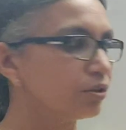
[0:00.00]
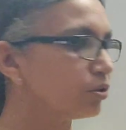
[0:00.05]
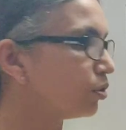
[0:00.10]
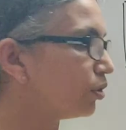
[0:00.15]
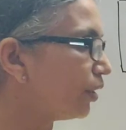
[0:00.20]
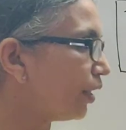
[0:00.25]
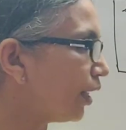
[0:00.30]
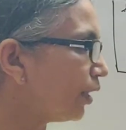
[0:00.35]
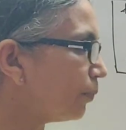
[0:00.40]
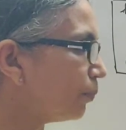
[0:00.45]

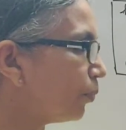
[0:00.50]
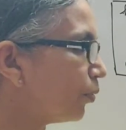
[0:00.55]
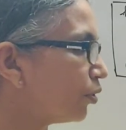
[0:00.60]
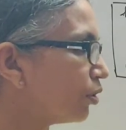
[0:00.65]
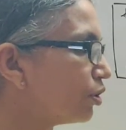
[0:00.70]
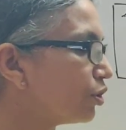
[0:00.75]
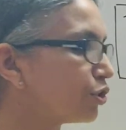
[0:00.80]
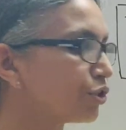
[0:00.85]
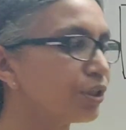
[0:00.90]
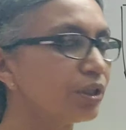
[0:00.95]
So that
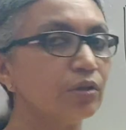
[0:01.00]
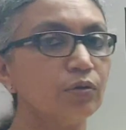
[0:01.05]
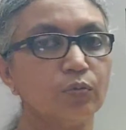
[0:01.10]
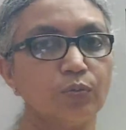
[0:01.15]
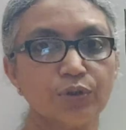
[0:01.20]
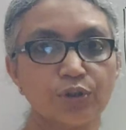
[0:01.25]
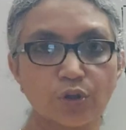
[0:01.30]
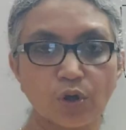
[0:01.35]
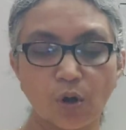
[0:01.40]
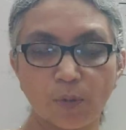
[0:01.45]
potential
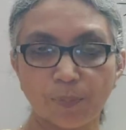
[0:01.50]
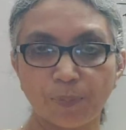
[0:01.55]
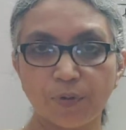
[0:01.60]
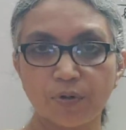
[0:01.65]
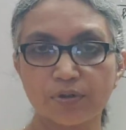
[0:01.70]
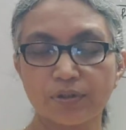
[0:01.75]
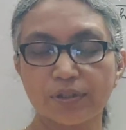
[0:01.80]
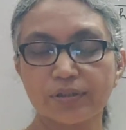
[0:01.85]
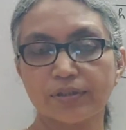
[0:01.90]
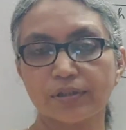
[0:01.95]
which
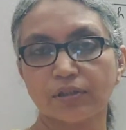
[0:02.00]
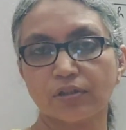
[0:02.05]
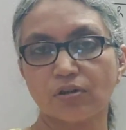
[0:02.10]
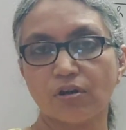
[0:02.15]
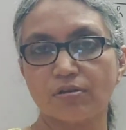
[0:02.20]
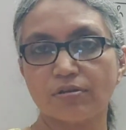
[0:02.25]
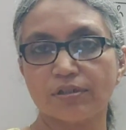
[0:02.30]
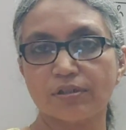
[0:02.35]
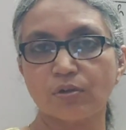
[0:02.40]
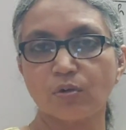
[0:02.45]
opposes the
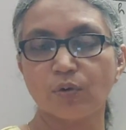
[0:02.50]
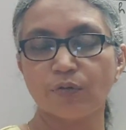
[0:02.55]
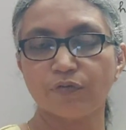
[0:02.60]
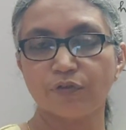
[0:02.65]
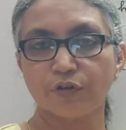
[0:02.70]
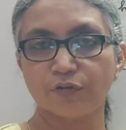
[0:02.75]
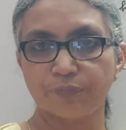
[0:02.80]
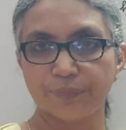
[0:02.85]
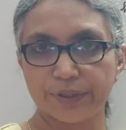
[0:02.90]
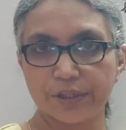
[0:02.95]
crossing
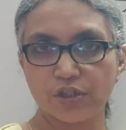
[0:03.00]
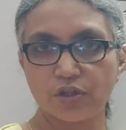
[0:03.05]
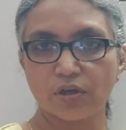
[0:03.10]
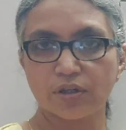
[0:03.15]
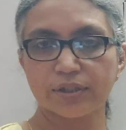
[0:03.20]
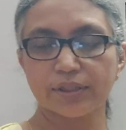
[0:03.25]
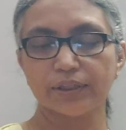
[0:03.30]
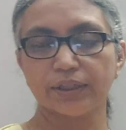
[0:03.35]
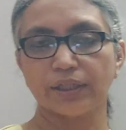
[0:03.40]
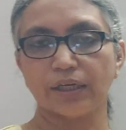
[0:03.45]
over of
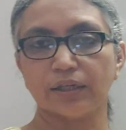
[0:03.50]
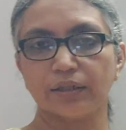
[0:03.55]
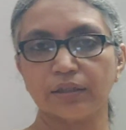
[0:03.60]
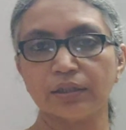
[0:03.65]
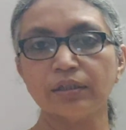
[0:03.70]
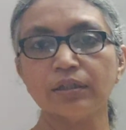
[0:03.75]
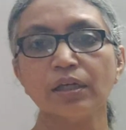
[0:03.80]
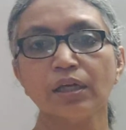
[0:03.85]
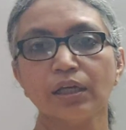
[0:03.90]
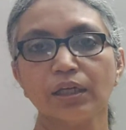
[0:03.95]
majority
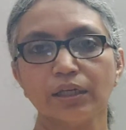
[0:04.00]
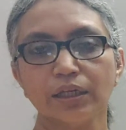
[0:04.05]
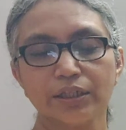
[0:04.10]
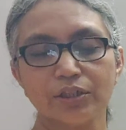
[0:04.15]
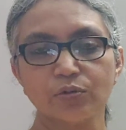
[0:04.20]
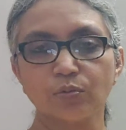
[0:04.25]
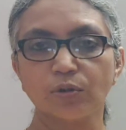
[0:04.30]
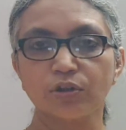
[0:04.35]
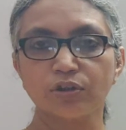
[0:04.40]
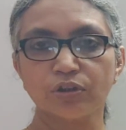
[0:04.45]
carrier
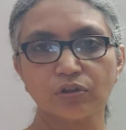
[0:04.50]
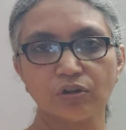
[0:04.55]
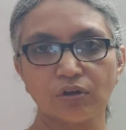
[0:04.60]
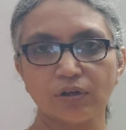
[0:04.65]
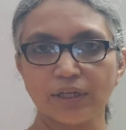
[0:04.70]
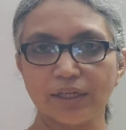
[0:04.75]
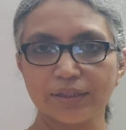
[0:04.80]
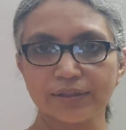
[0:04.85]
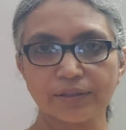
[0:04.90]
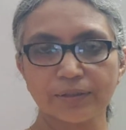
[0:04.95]
is what you
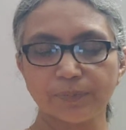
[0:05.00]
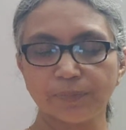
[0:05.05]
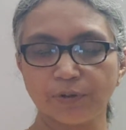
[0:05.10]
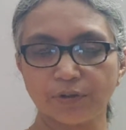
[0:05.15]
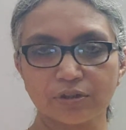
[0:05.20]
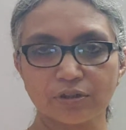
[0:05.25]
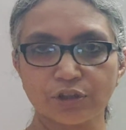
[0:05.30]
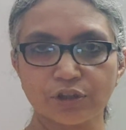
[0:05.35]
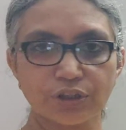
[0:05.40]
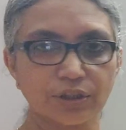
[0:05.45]
call as the
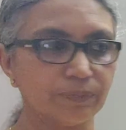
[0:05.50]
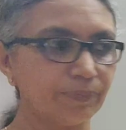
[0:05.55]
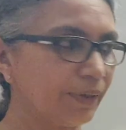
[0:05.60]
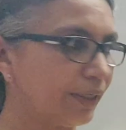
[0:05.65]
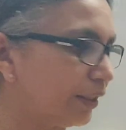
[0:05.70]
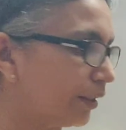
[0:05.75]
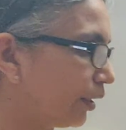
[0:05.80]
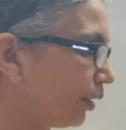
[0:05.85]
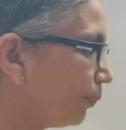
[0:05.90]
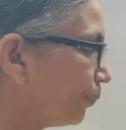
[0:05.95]
potential
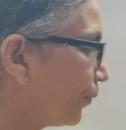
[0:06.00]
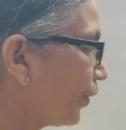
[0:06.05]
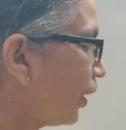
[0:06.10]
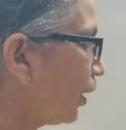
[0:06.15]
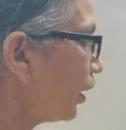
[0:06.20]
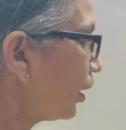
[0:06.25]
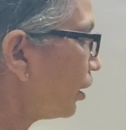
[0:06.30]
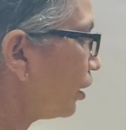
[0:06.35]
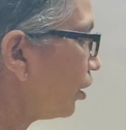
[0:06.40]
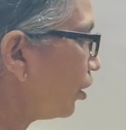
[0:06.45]
barrier.
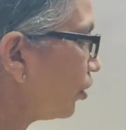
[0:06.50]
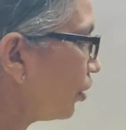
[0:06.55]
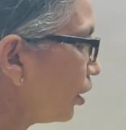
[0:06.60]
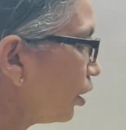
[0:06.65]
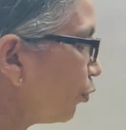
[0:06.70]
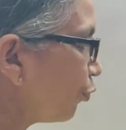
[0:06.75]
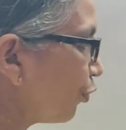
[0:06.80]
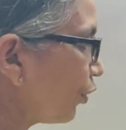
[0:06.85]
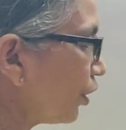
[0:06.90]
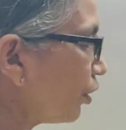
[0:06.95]

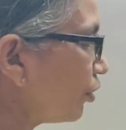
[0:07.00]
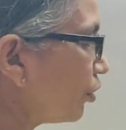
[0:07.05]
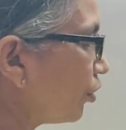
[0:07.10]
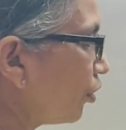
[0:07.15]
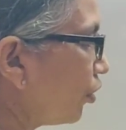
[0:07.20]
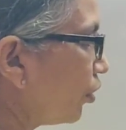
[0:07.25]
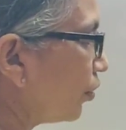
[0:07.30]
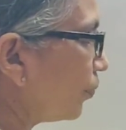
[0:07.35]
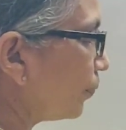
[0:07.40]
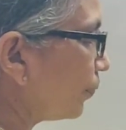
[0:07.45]
Now if I
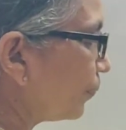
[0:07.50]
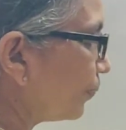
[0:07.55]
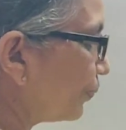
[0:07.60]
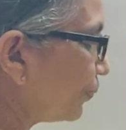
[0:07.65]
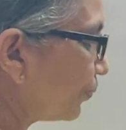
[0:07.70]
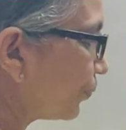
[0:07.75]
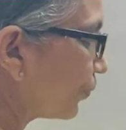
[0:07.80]
draw